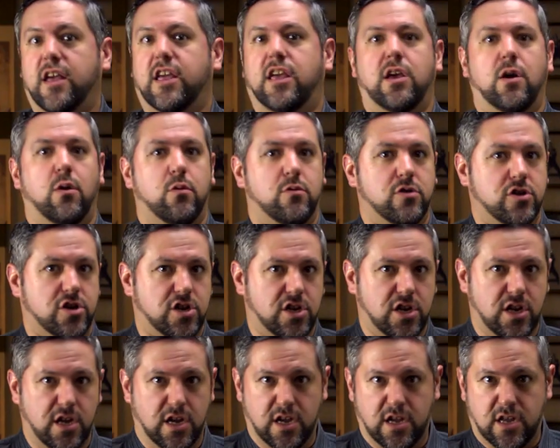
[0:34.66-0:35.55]

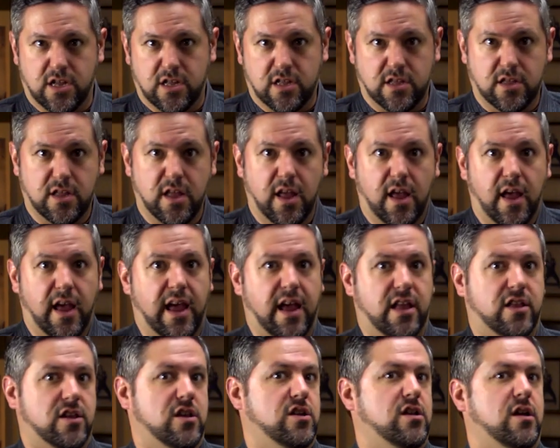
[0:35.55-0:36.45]
Kyokushin,
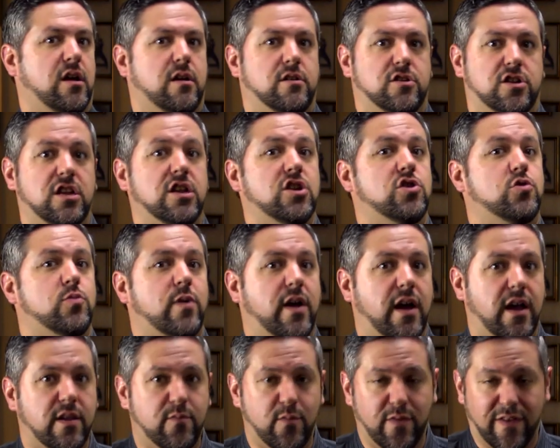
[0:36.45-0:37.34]
and Xingyi Xuan.